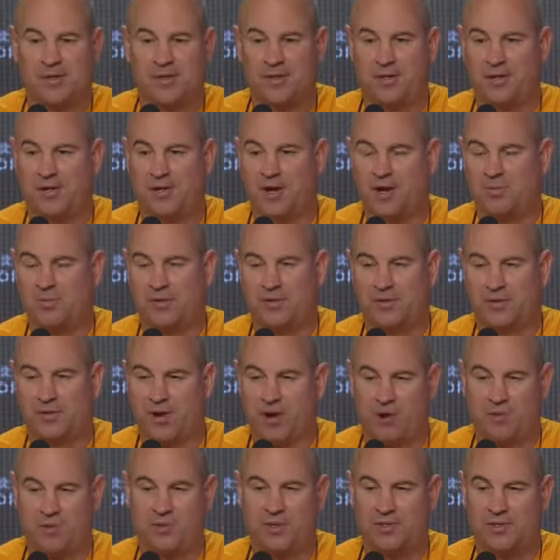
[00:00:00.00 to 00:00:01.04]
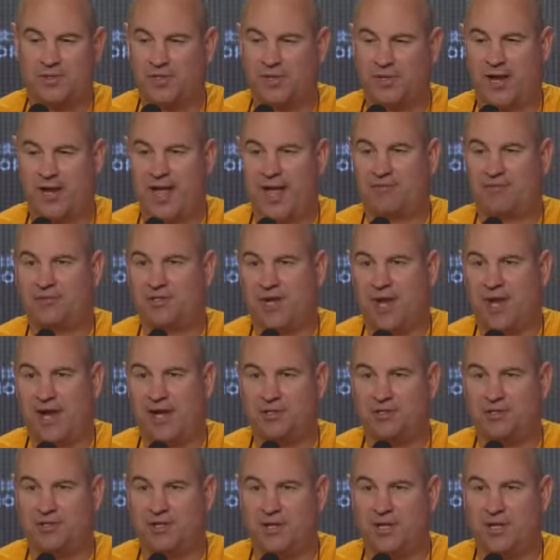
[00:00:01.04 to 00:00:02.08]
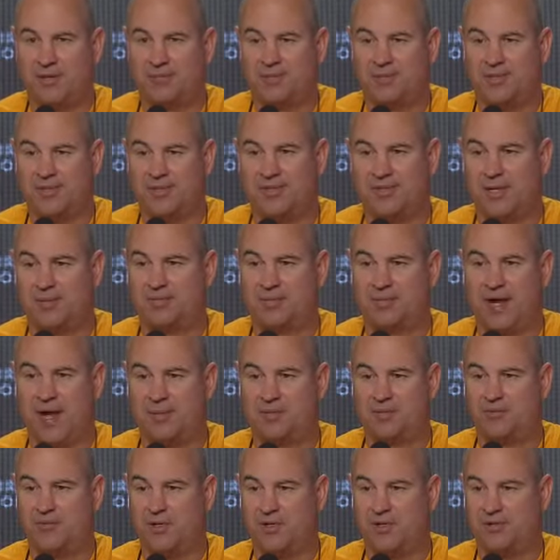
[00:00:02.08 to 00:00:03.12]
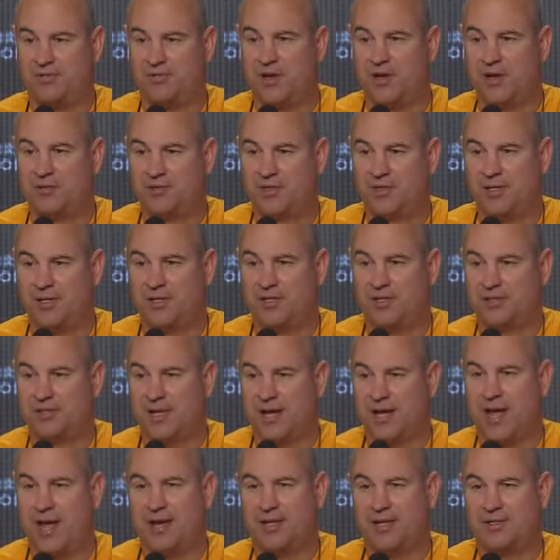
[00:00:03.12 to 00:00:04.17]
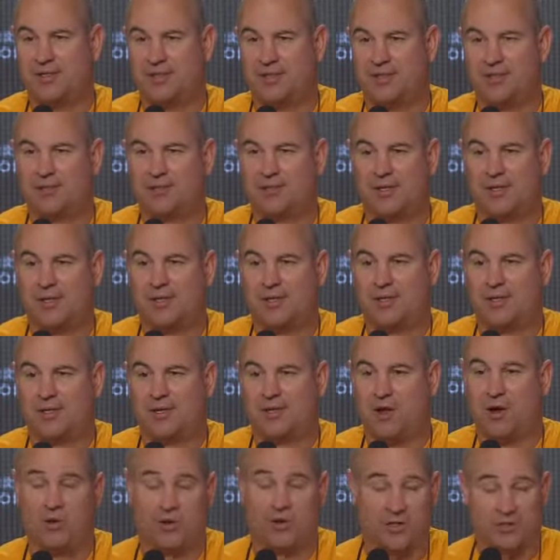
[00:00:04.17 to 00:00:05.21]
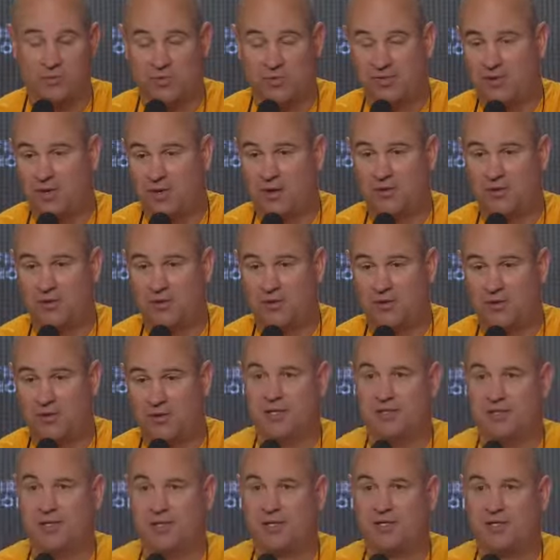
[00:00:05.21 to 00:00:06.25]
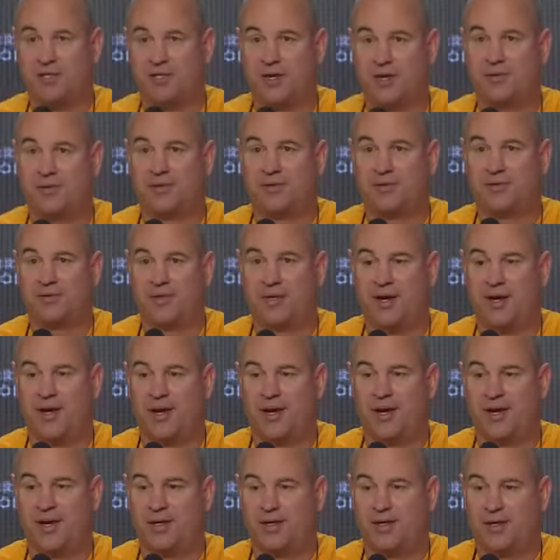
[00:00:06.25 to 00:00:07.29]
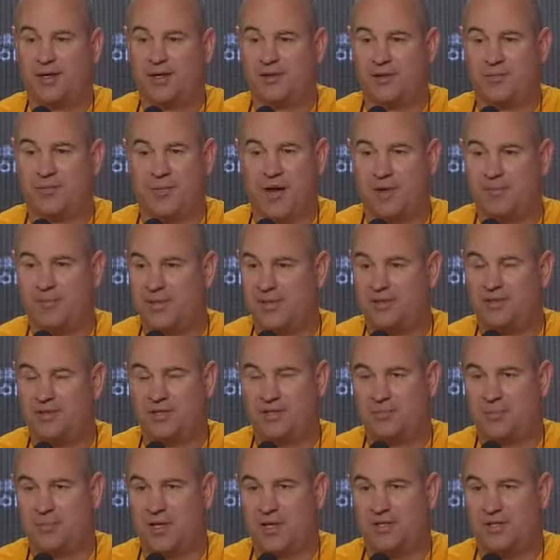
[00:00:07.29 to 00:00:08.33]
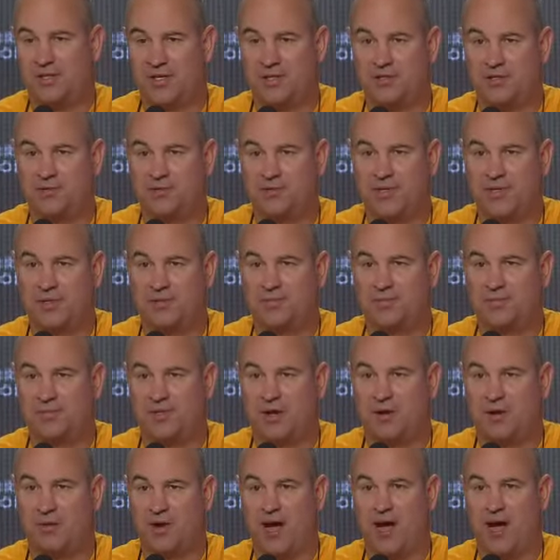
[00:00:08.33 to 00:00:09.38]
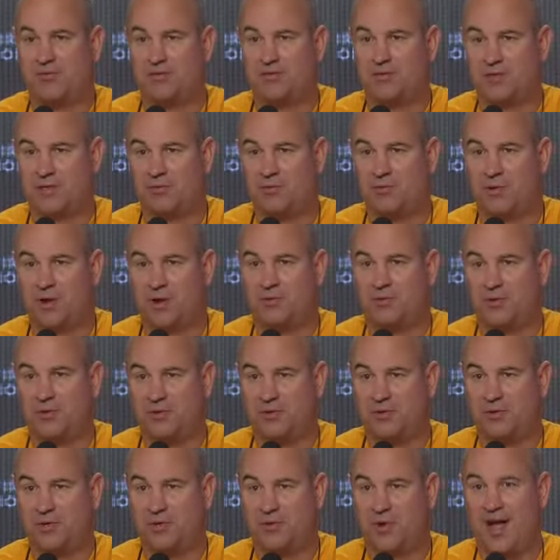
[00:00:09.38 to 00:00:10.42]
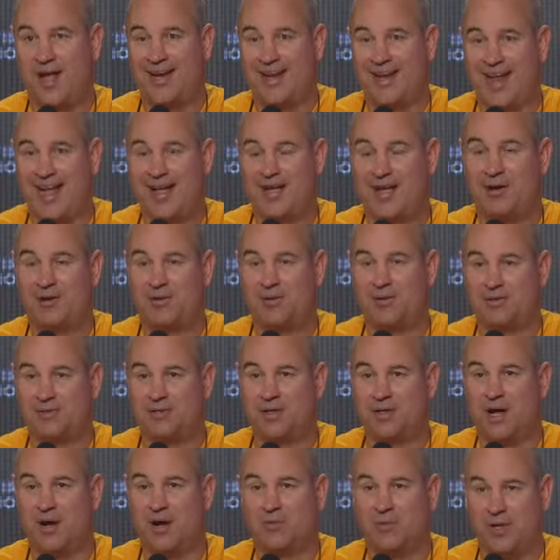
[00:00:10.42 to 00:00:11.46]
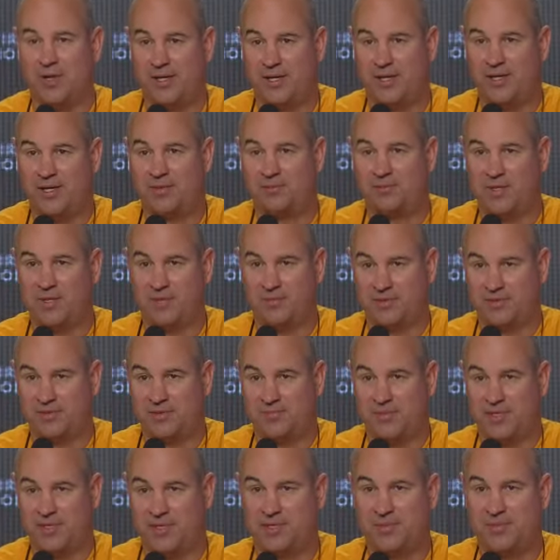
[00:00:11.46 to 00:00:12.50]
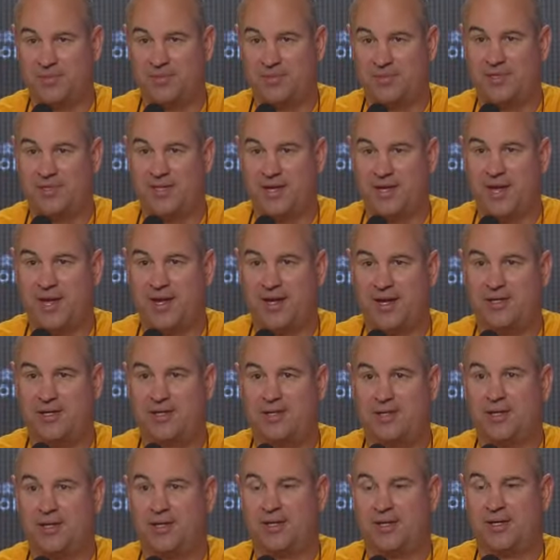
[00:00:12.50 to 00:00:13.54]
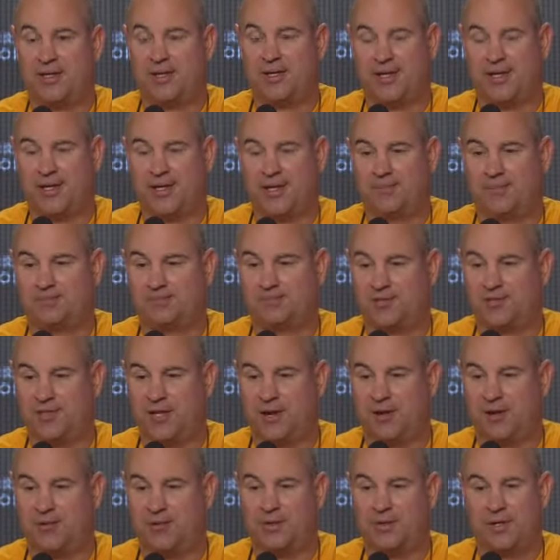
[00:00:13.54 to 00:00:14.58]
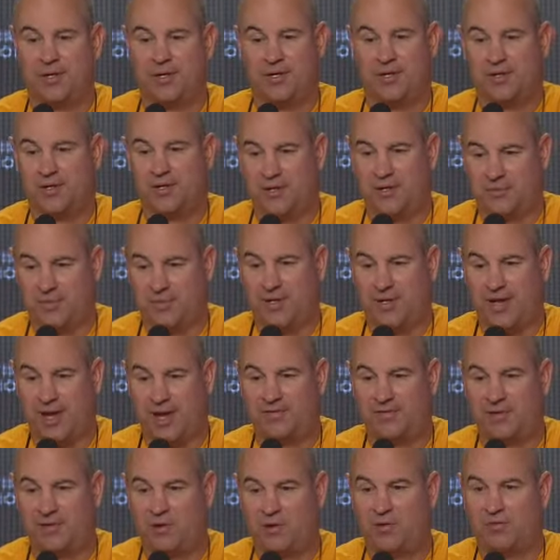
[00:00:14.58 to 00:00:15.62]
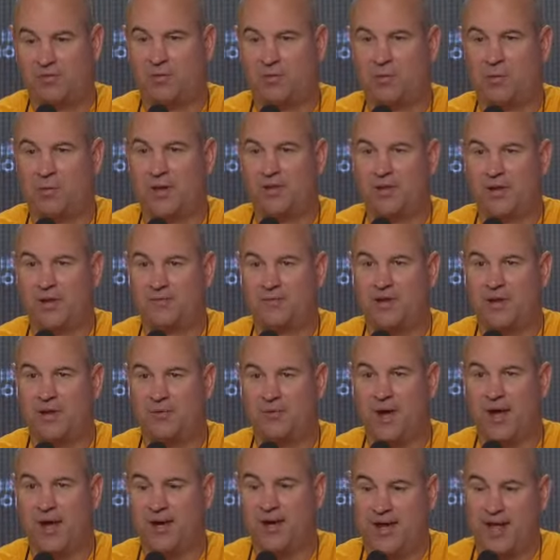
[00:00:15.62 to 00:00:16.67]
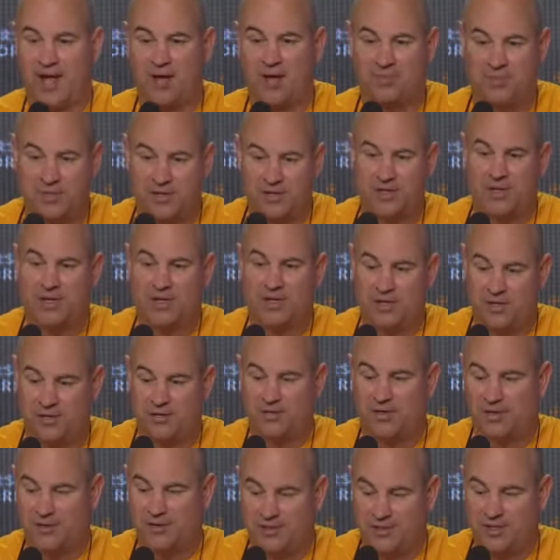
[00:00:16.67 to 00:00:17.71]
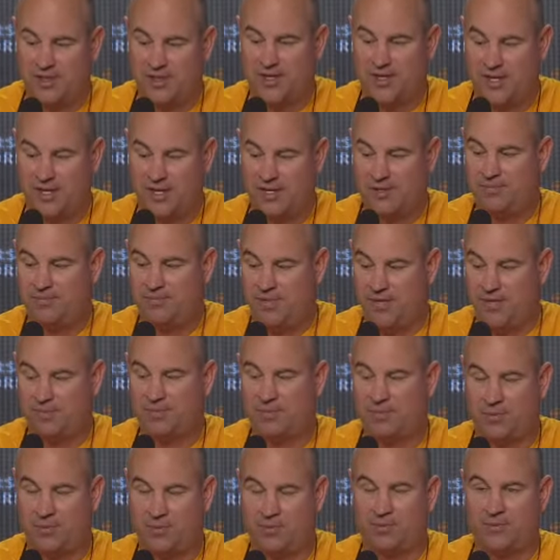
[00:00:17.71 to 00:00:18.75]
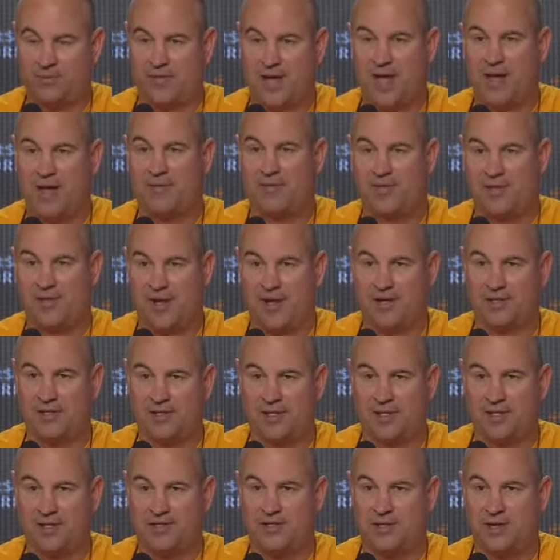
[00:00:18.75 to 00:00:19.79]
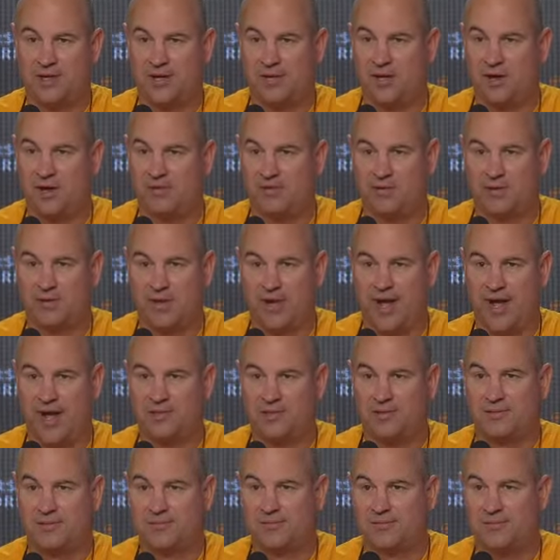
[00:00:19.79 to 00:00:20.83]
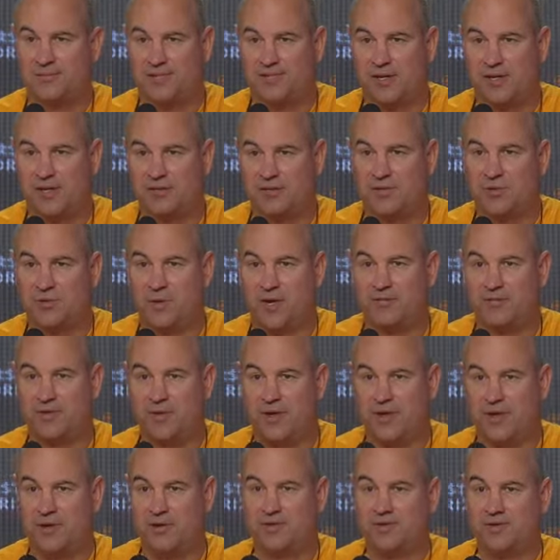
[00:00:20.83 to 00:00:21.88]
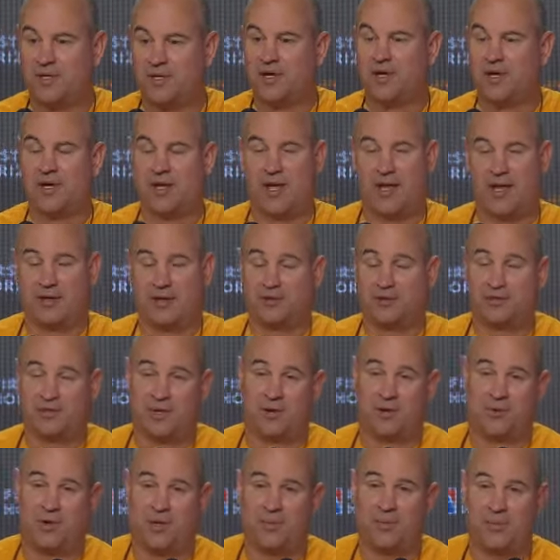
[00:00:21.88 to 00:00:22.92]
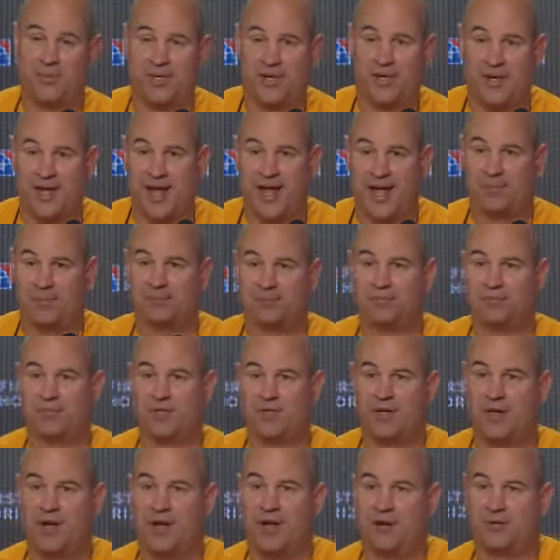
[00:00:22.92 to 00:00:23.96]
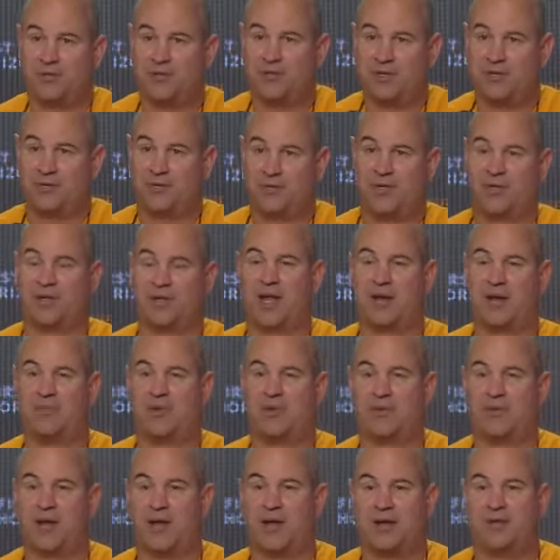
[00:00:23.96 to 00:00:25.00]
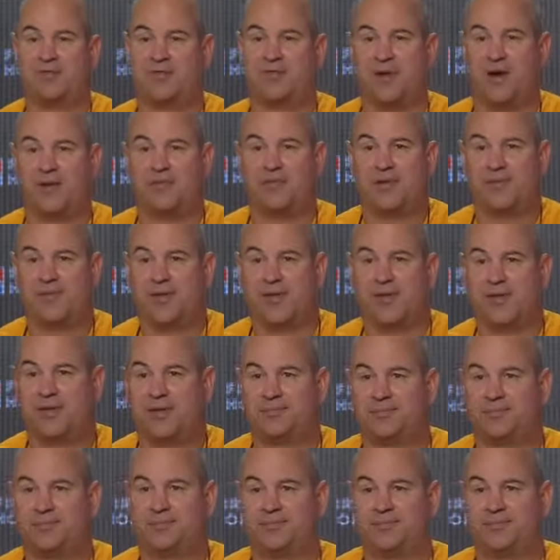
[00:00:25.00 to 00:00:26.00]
You know, but they're always going to have change ups. And sometimes when you've coached against guys as long as we've coached against each other, there might be too much history. So obviously what they're doing right now is not what he did when he was at Mississippi State. So you really have to go over what they've done right now, but you can see he pulls out things that he's done over the last 10 or 12 years, and it'll show up in a game, you know, so you really got to be ready for everything.